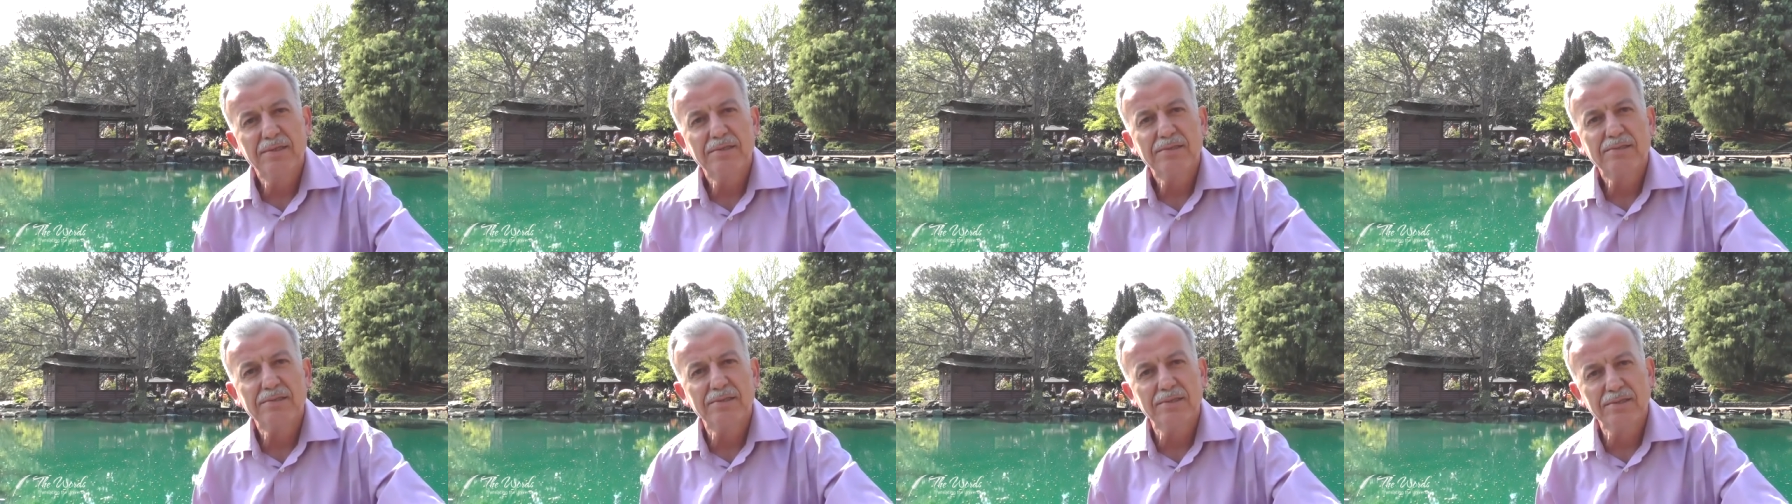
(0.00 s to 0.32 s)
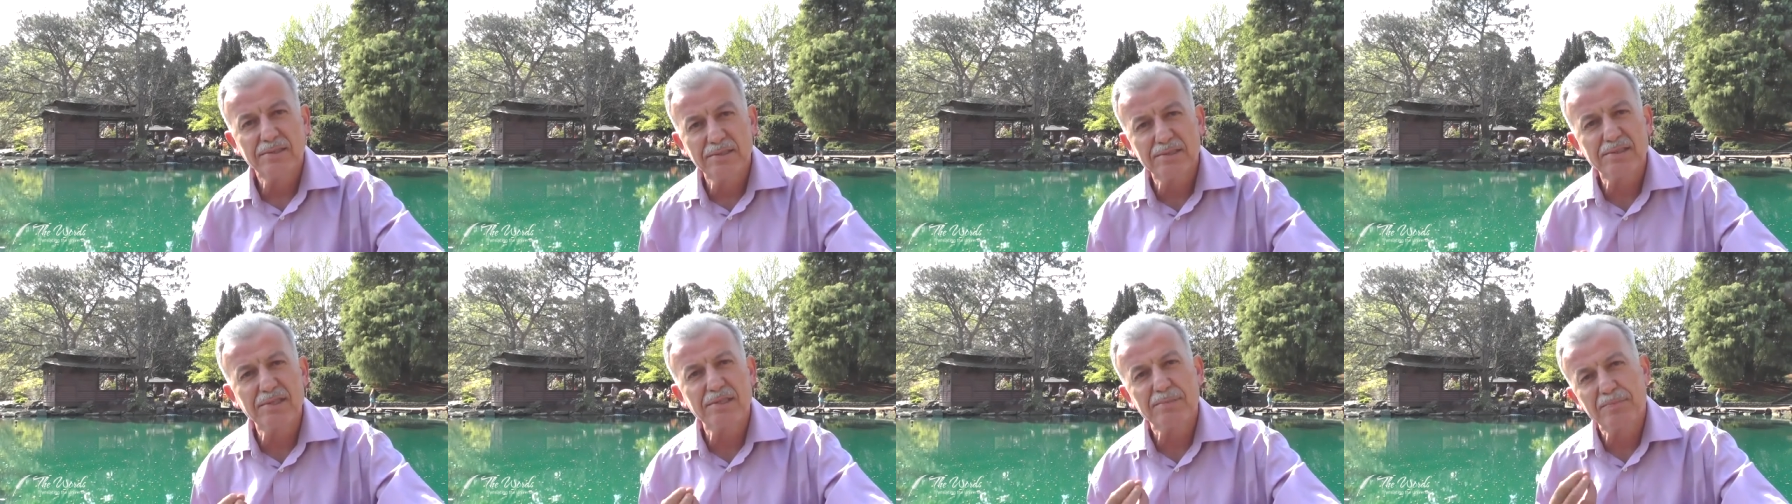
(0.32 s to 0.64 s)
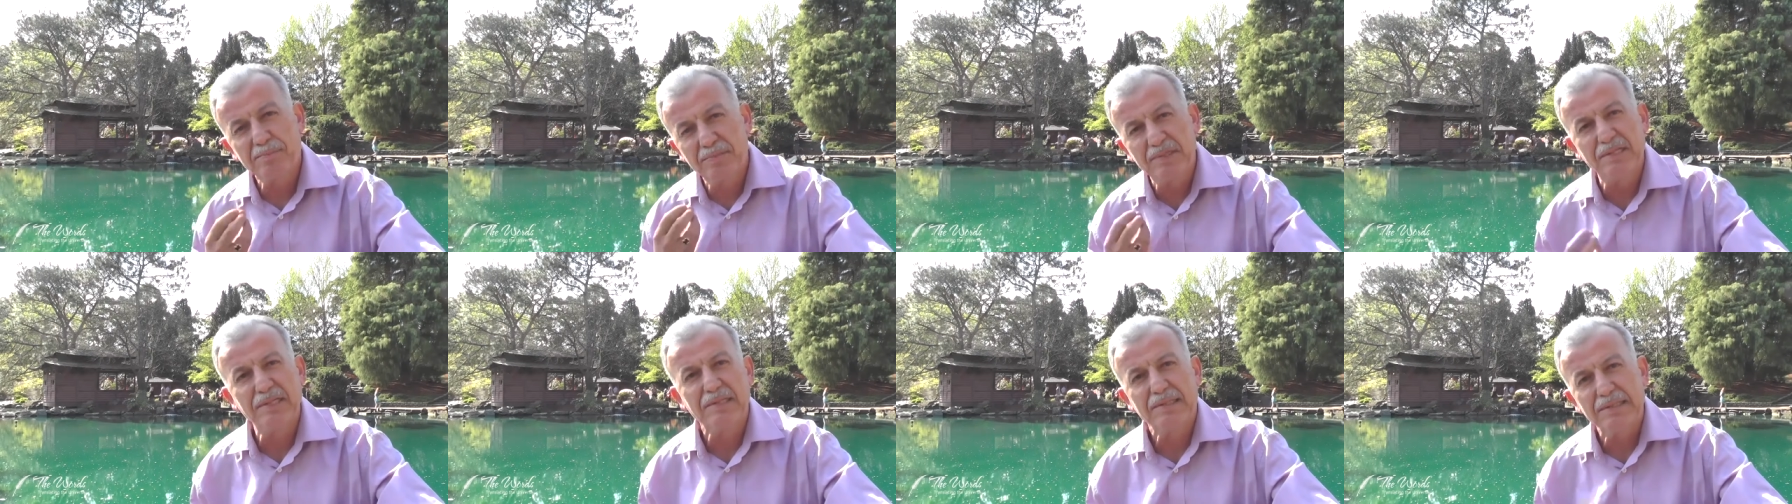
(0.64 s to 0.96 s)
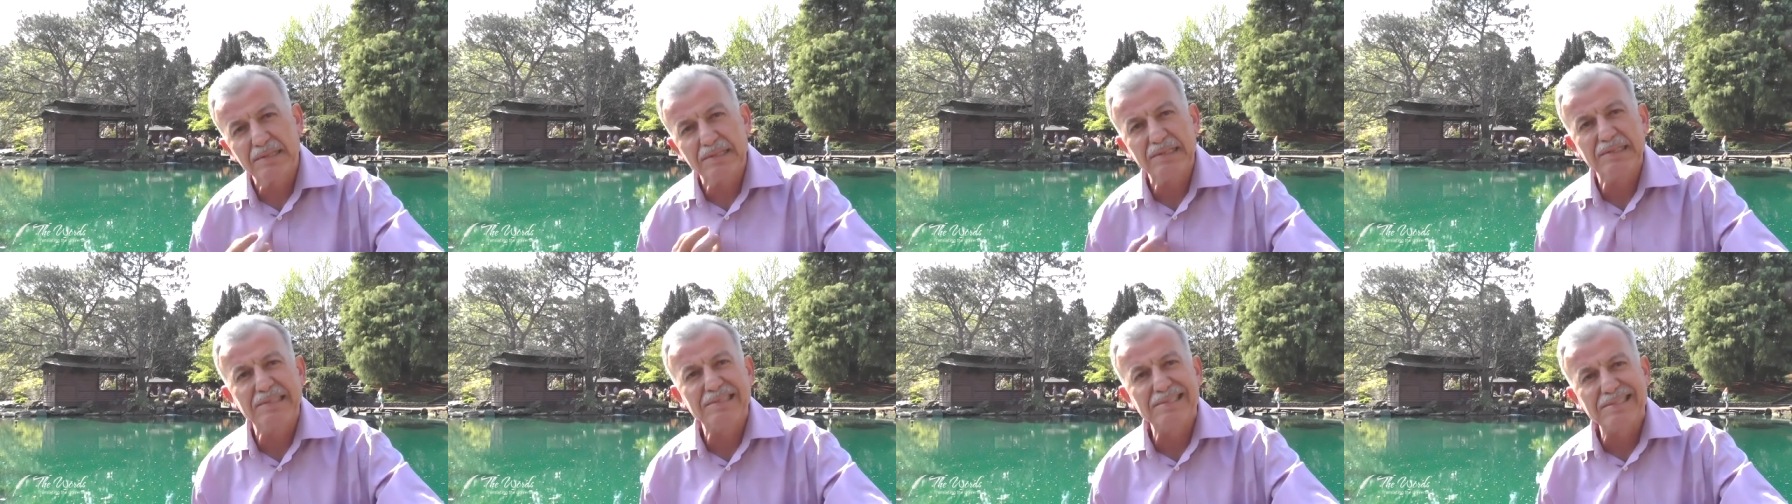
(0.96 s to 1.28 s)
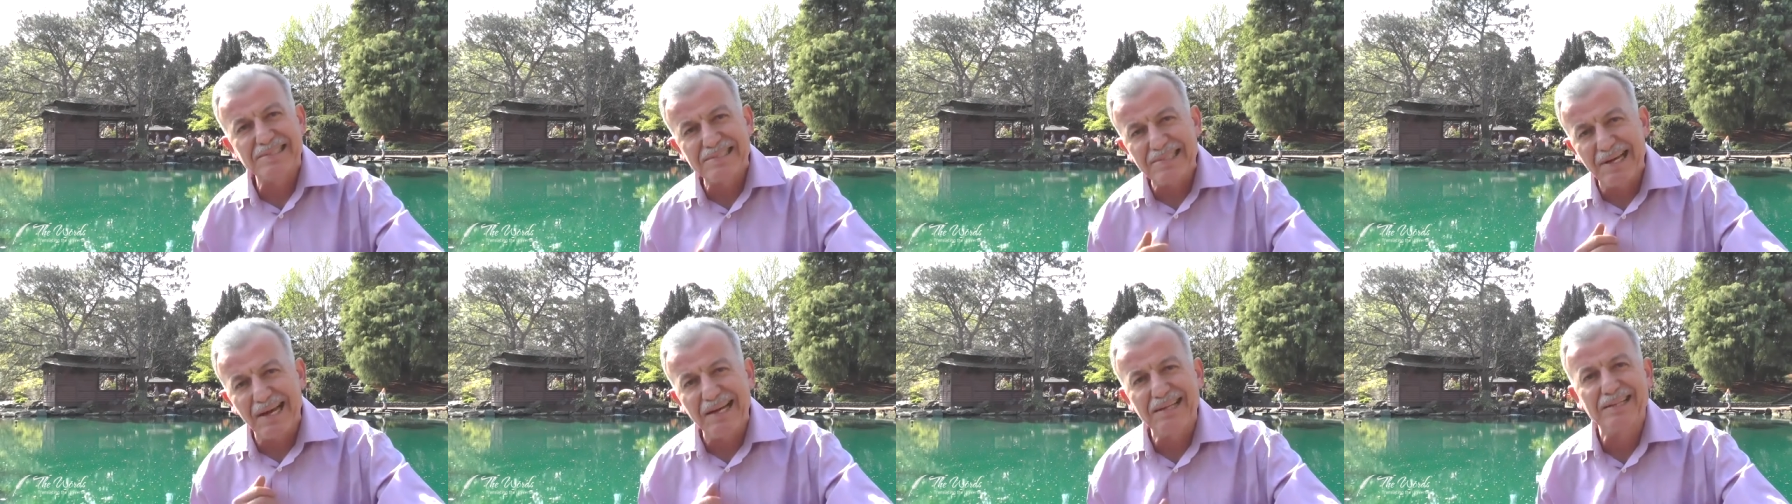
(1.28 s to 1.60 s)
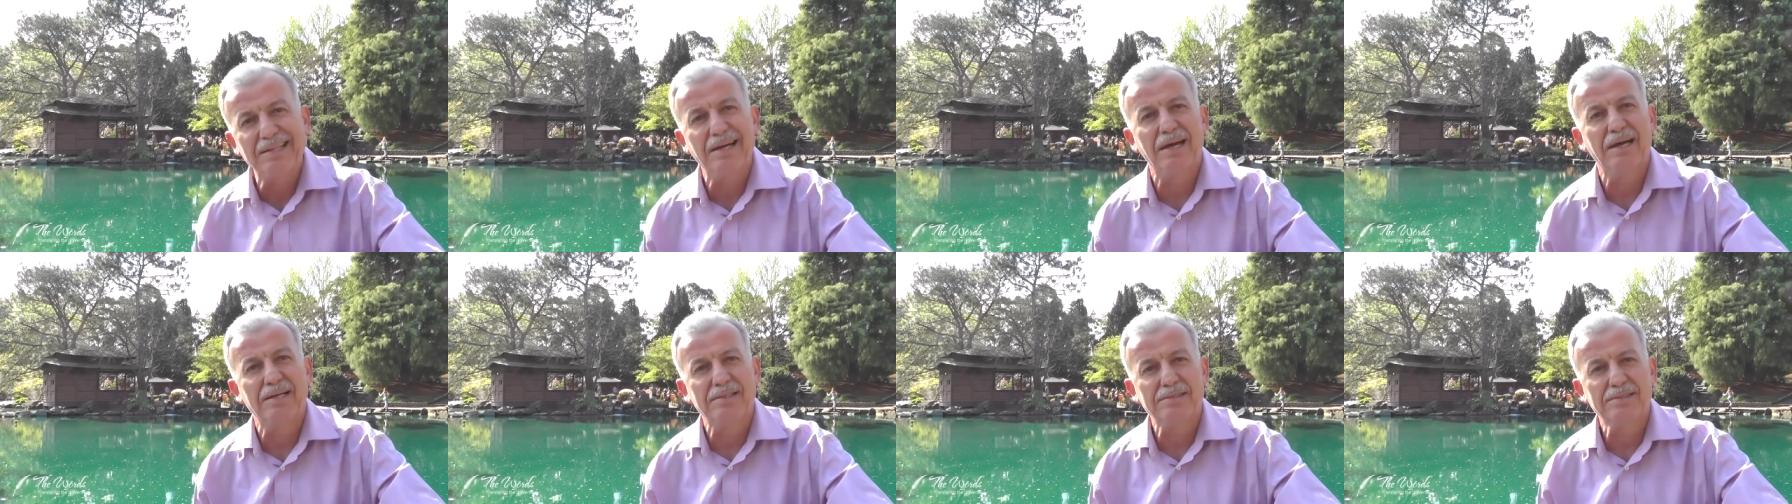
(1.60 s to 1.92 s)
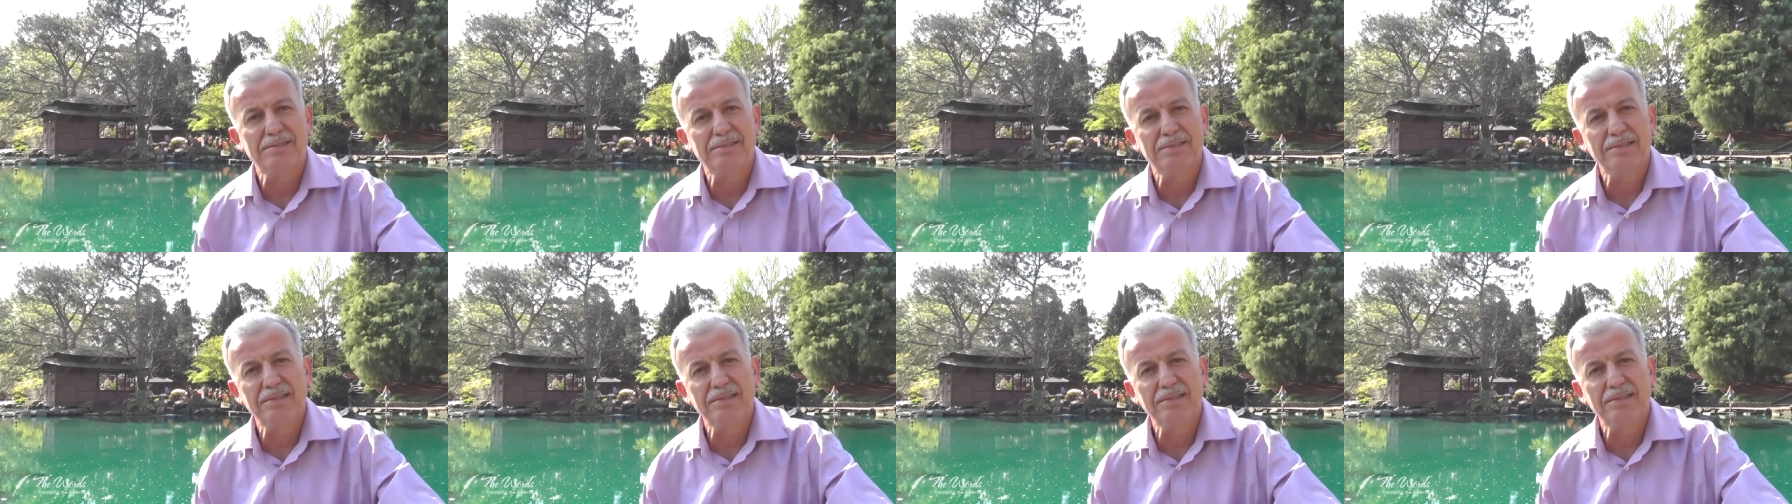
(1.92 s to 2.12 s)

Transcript: See, this is built inside us,